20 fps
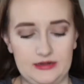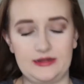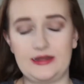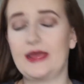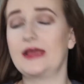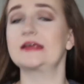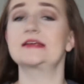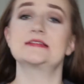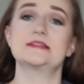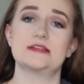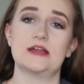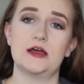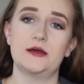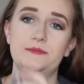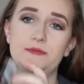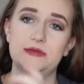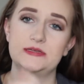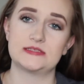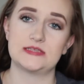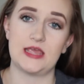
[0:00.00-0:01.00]
Next
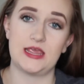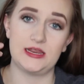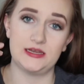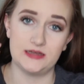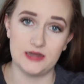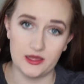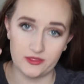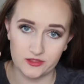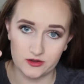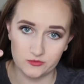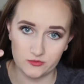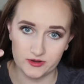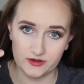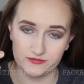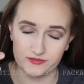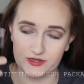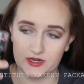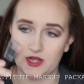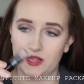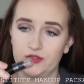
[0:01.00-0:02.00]
up is another one
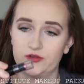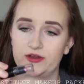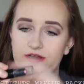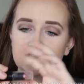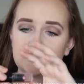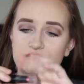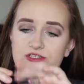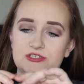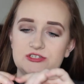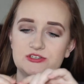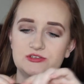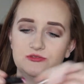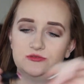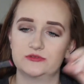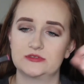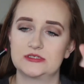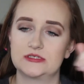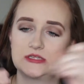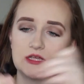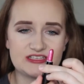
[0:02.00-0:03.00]
of the Color
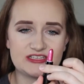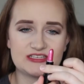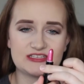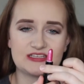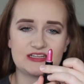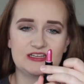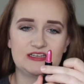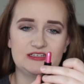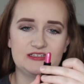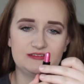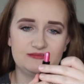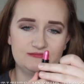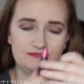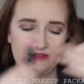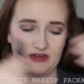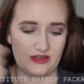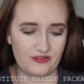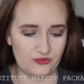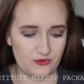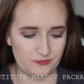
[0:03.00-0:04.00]
Institutes. This is
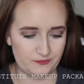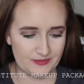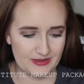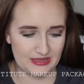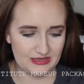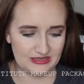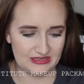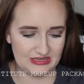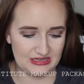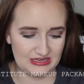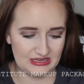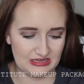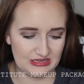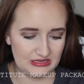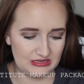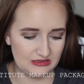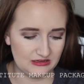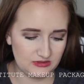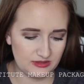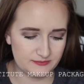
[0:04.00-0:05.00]
another
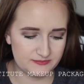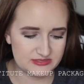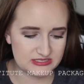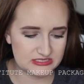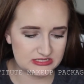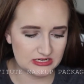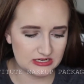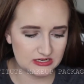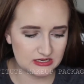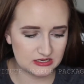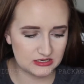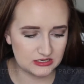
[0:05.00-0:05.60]
pinky lipstick.